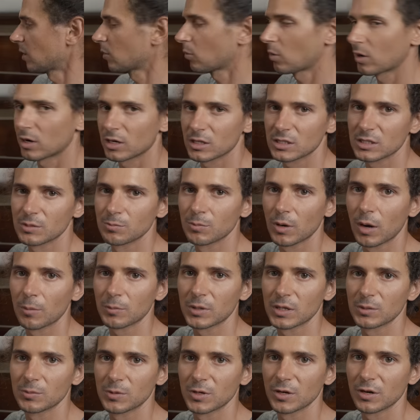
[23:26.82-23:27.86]
I wanted some
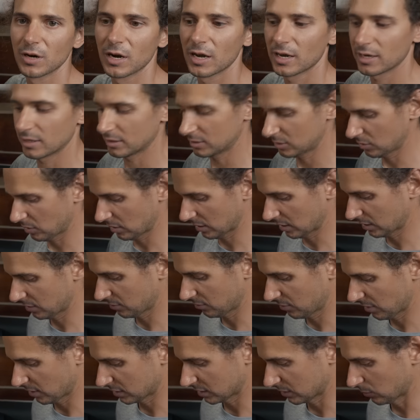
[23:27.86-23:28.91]
pumpkin puree, so I
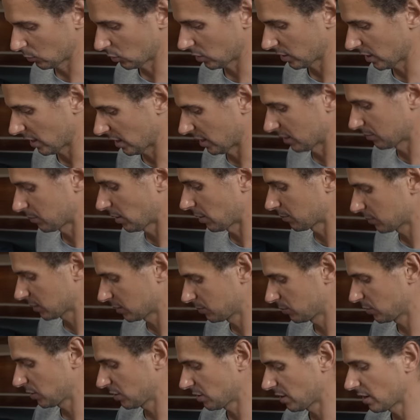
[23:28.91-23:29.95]
found some organic
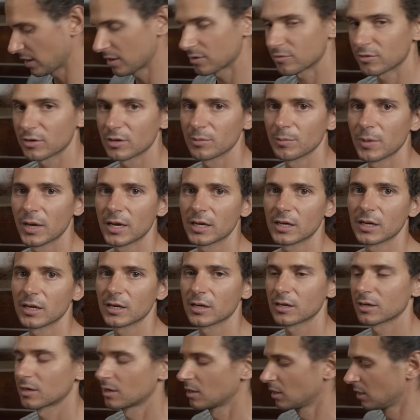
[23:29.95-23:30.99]
pumpkin puree for
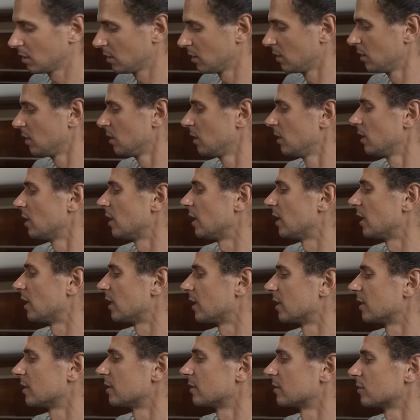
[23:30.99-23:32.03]
baking.
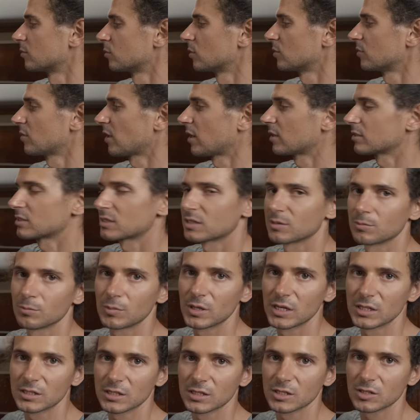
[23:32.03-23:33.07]
And we found some
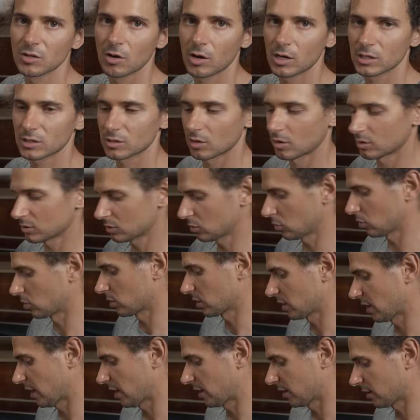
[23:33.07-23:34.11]
pizza sauce, also
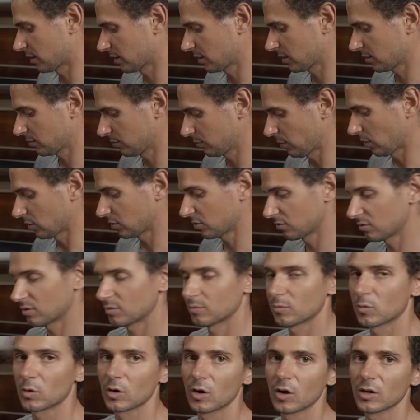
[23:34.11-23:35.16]
organic. Both of
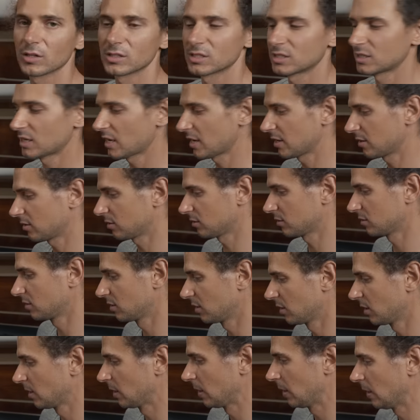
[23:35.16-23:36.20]
them were on sale.
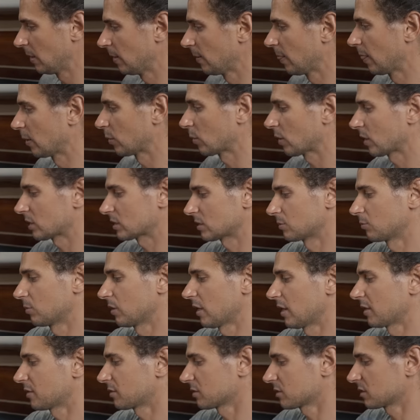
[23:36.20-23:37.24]
We got some
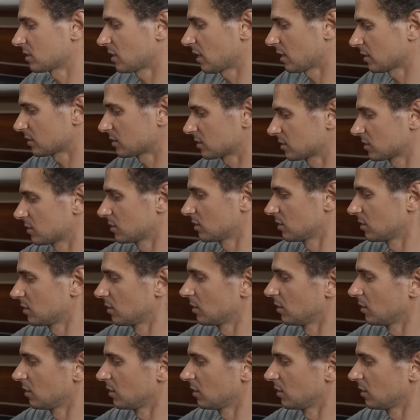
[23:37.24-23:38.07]
planters nuts,